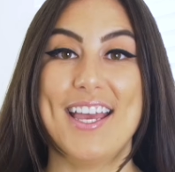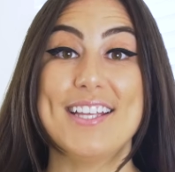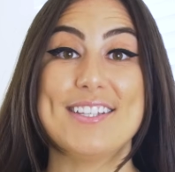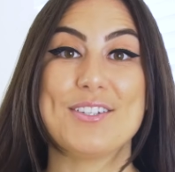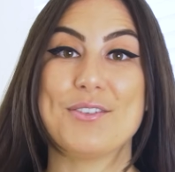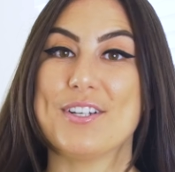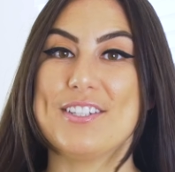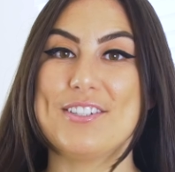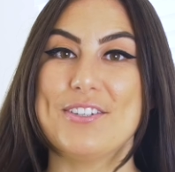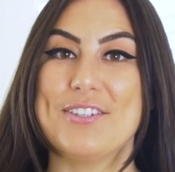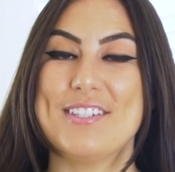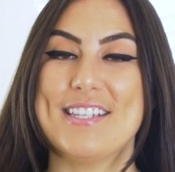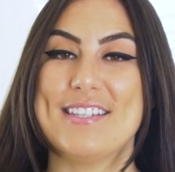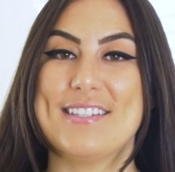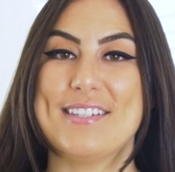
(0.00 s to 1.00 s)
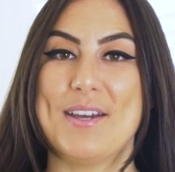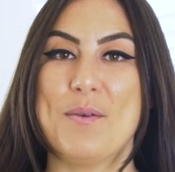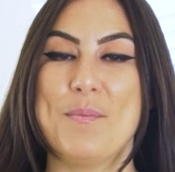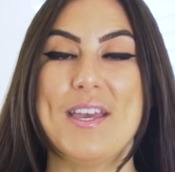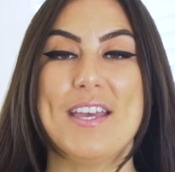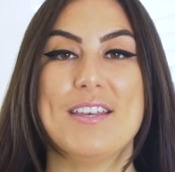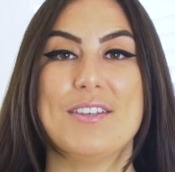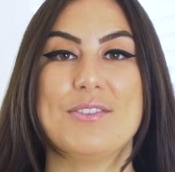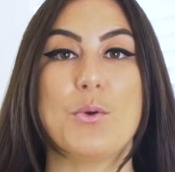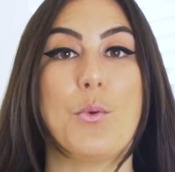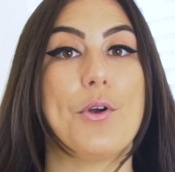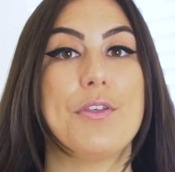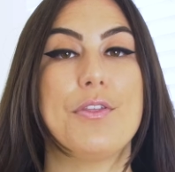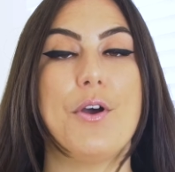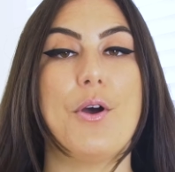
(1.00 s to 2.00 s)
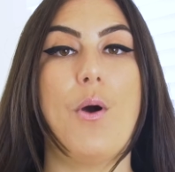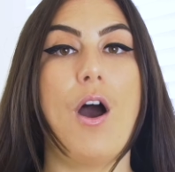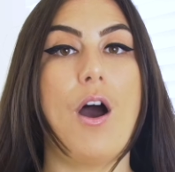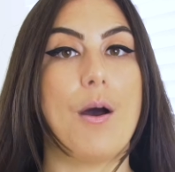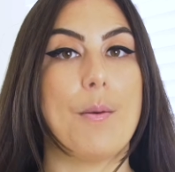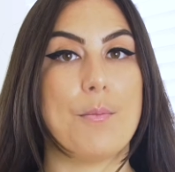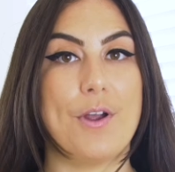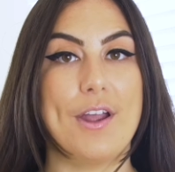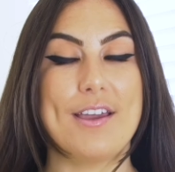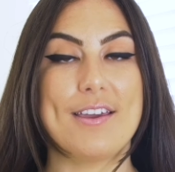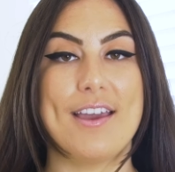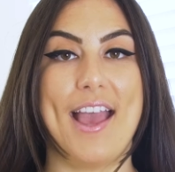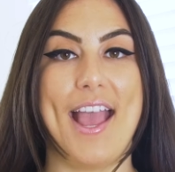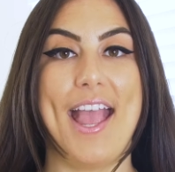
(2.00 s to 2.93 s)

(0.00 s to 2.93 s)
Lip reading: Its crystal system is orthorhombic